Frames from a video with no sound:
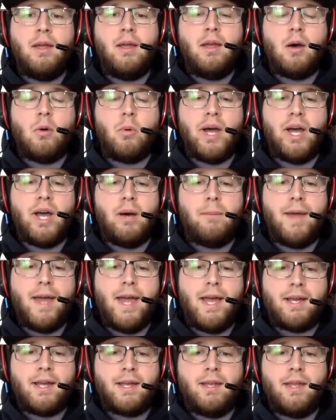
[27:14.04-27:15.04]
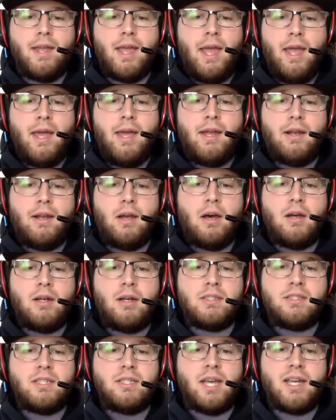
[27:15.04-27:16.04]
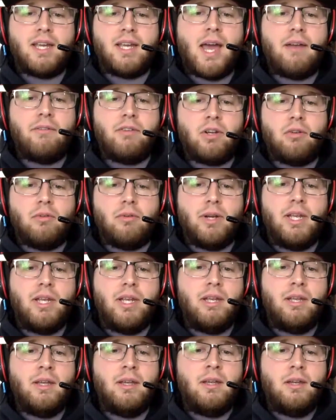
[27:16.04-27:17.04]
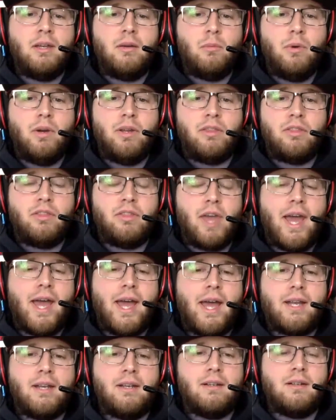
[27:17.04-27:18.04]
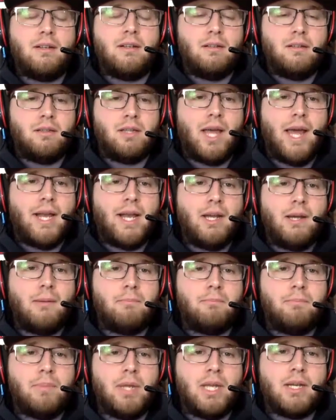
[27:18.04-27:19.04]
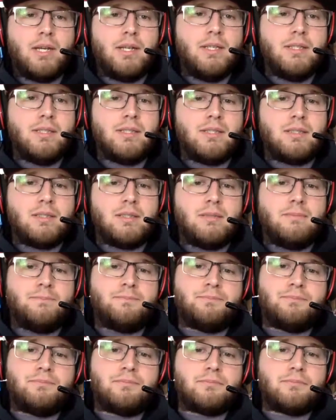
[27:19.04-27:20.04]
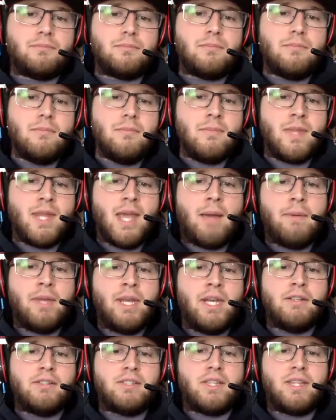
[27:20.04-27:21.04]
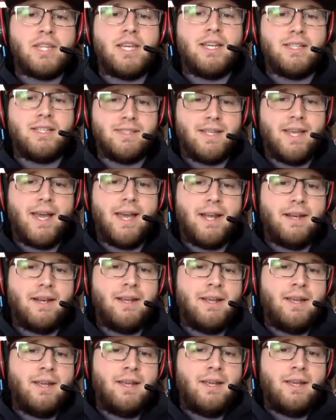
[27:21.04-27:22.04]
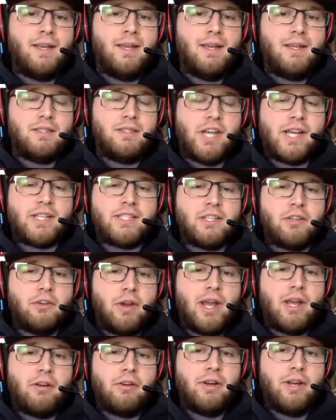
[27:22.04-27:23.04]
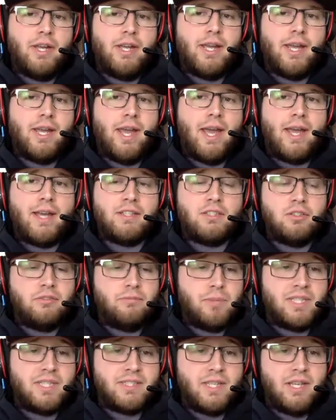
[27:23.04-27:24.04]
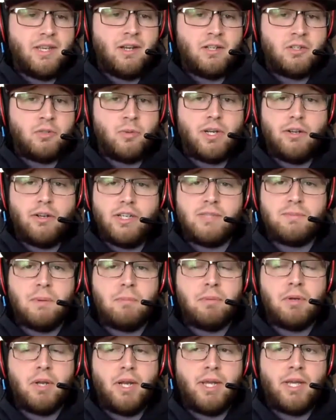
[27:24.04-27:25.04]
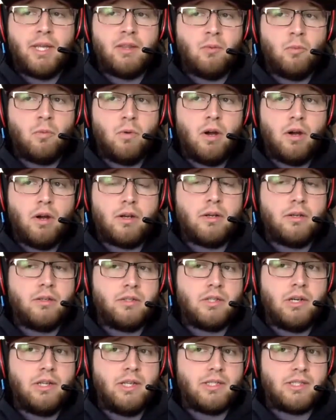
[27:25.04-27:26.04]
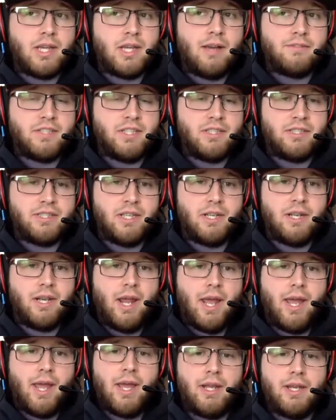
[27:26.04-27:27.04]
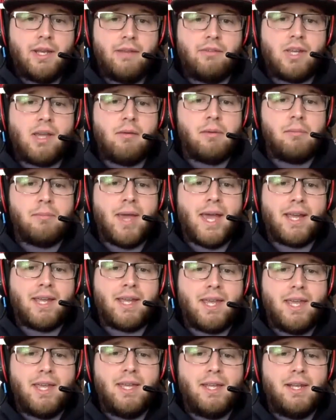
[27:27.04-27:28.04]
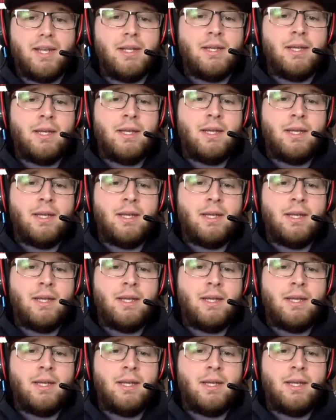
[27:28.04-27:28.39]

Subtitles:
a while back. And honestly, I kind of agree with that lineup because, I mean, here's the thing: is that Jackson Gregory, as you've been seeing on Twitter, he's been putting in the work during this offseason and even coming back in.